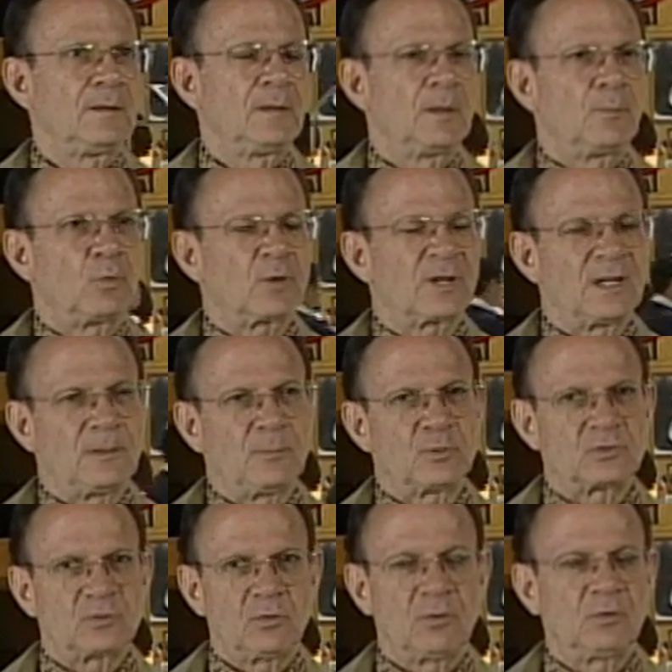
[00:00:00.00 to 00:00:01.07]
thinking
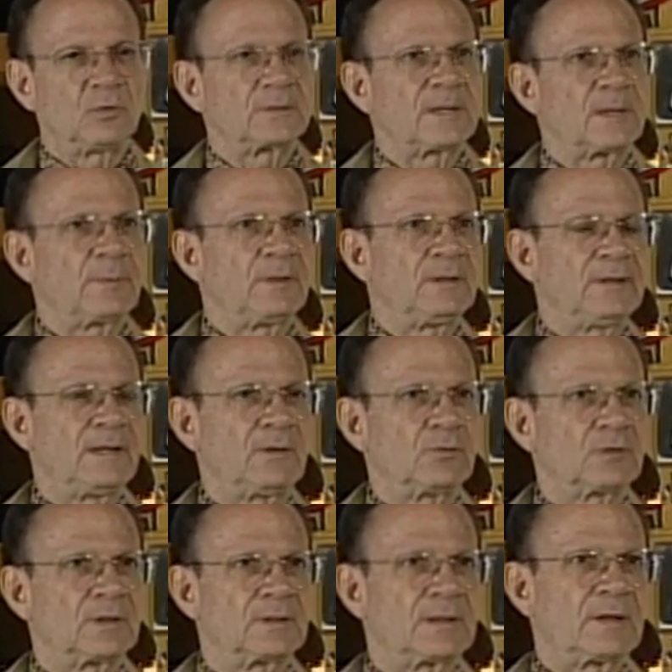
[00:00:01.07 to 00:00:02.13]
about the economy in
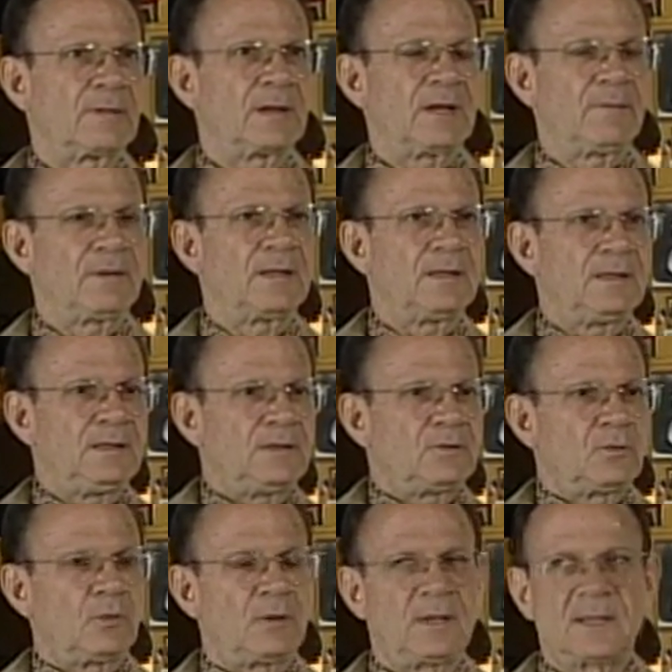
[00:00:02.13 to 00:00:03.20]
general, all the
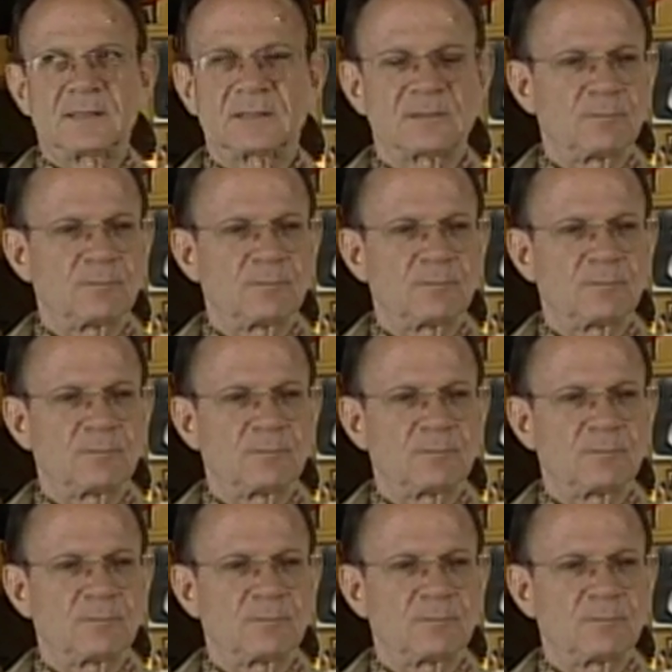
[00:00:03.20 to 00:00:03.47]
carpenters,